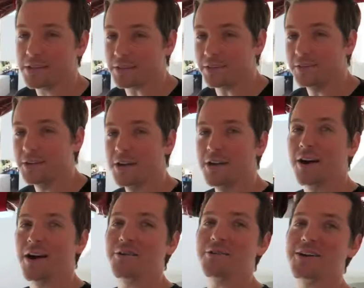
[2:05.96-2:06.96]
weight, she still
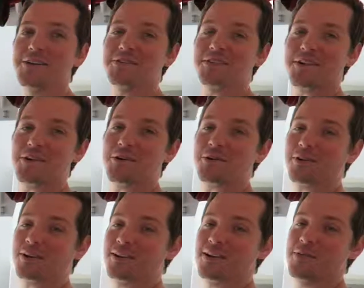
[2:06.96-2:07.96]
looks great.
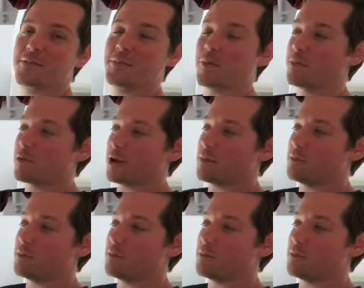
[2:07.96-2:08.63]
She also has